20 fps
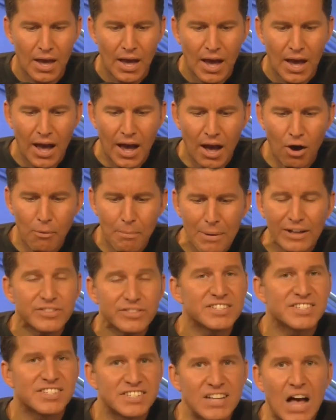How about
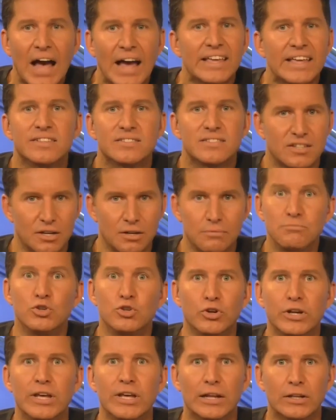the science
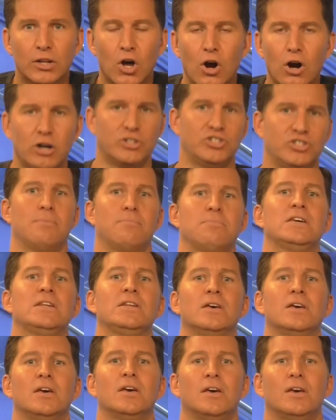community at large? I
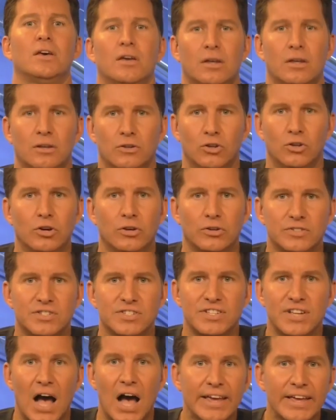mean, look,
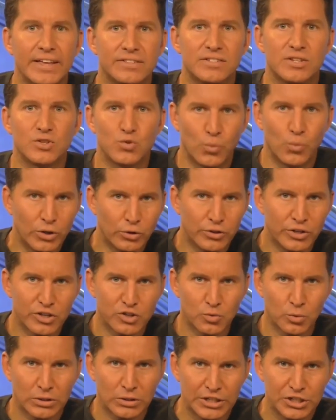science is wielded
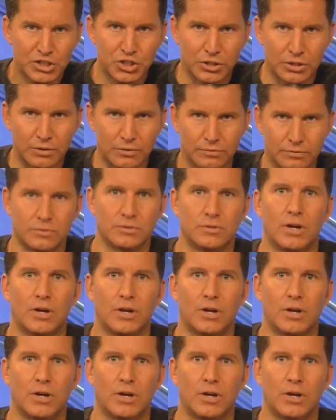as religion.